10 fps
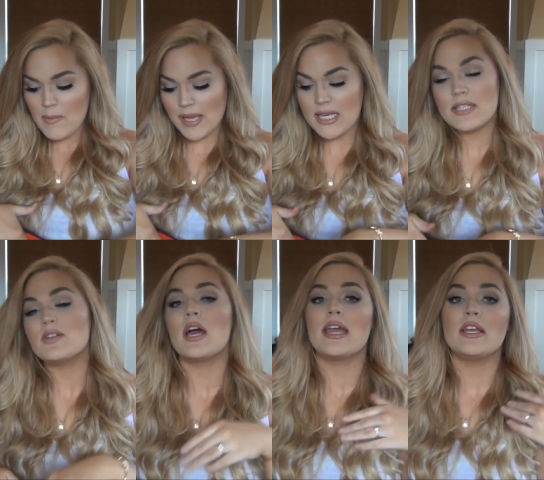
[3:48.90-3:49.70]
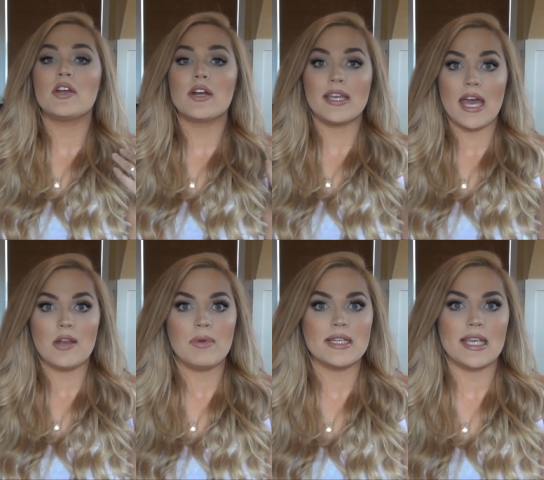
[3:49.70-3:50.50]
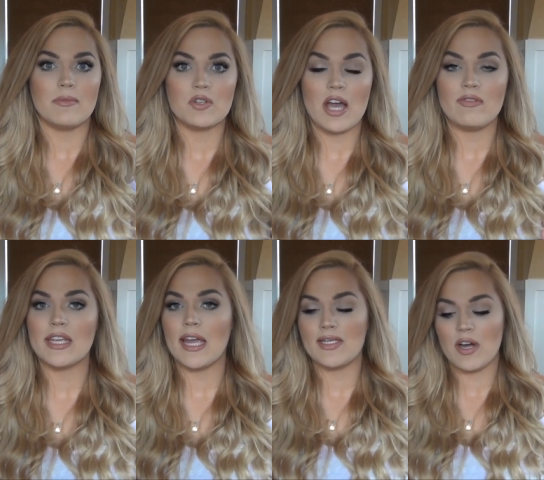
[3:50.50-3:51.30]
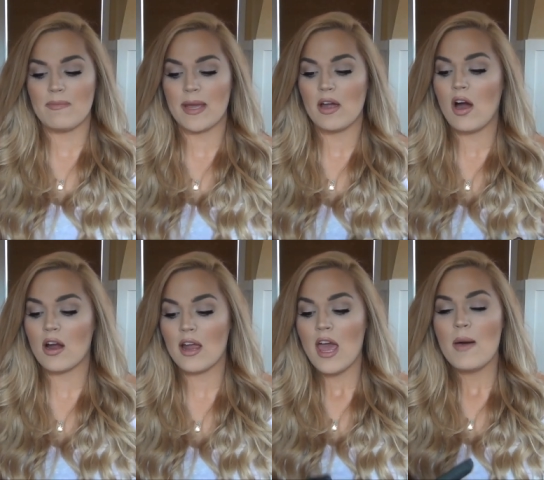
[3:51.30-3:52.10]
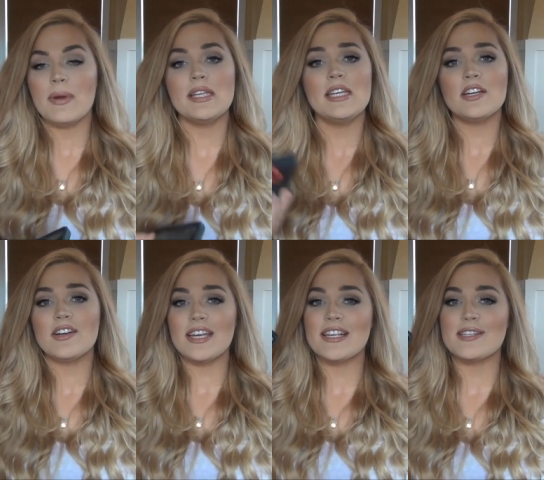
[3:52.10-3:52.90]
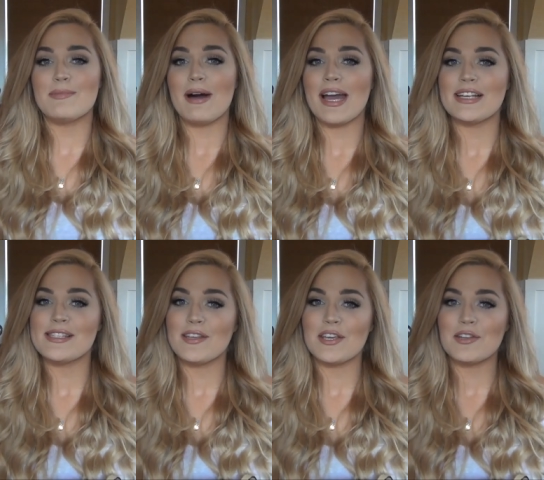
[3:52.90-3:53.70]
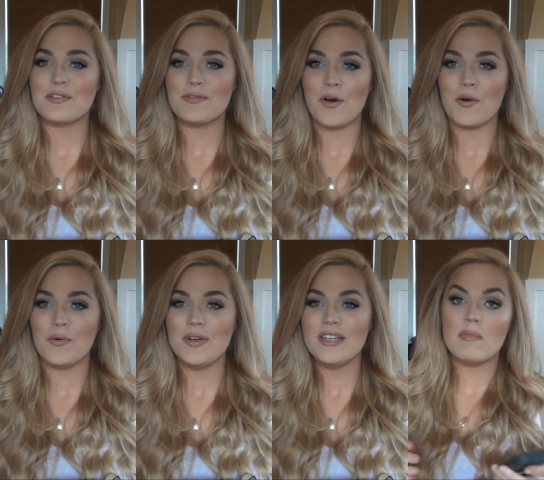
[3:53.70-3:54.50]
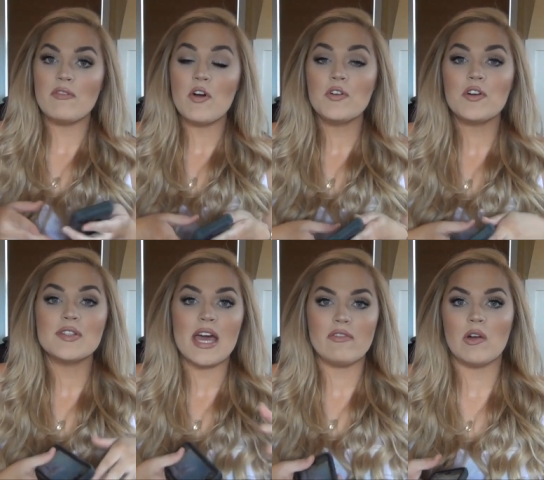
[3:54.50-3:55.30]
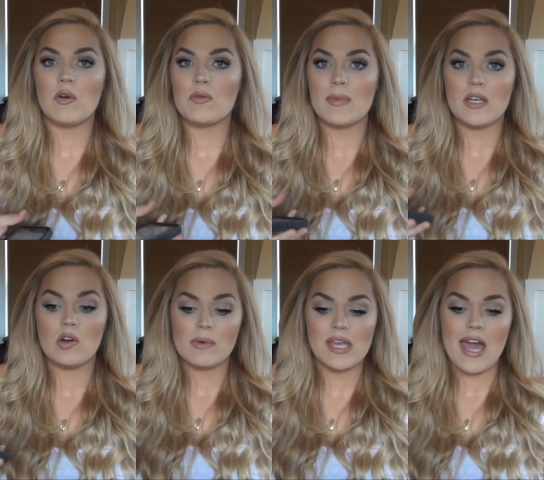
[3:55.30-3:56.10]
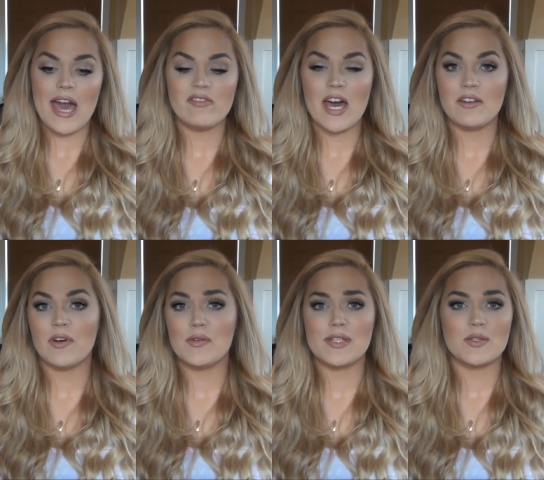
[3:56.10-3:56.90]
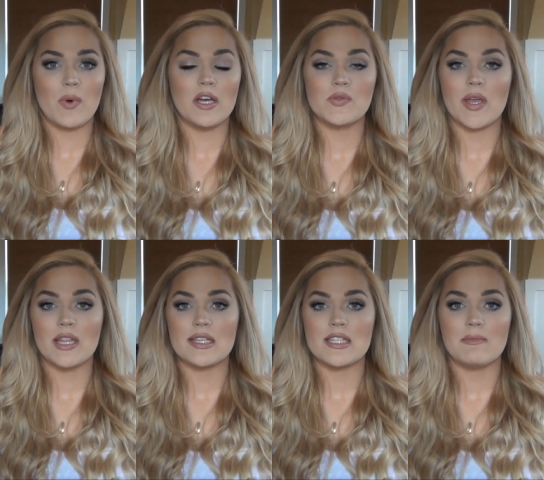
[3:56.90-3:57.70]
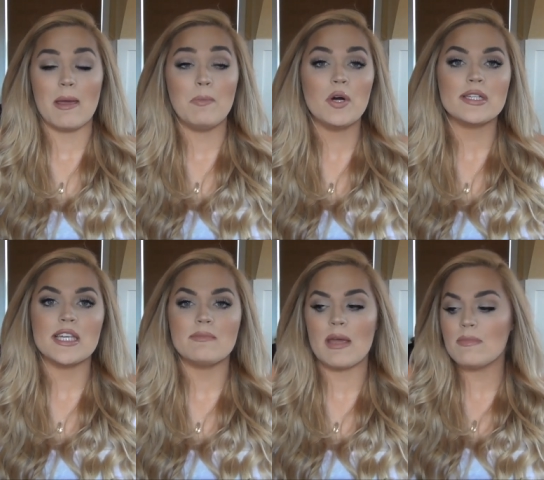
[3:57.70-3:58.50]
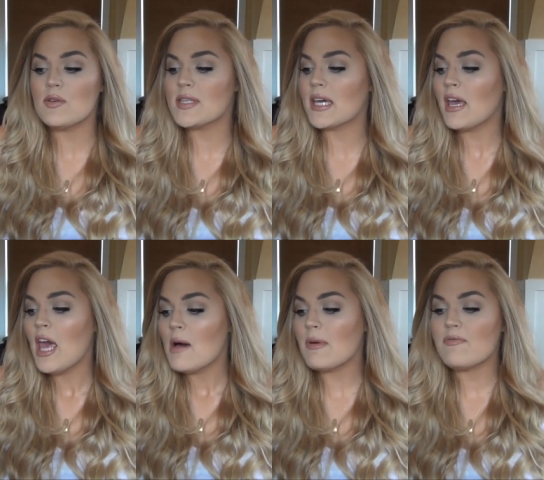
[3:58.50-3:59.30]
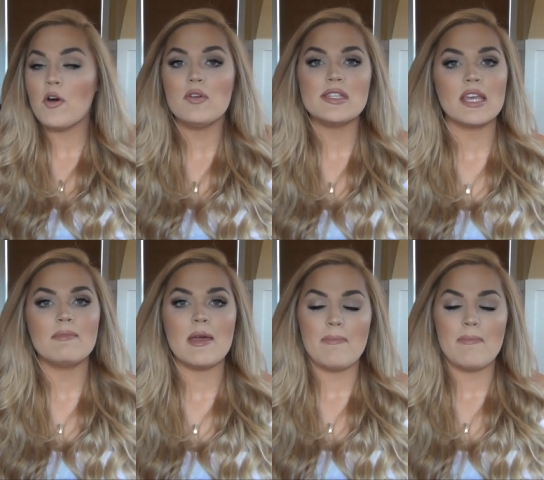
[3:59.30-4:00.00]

My keys are not in here again because I am traveling, I don't have my car, but here is my cellular phone. My phone goes everywhere with me. Normally I have headphones as well so I can listen to my books and my music. My phone is like my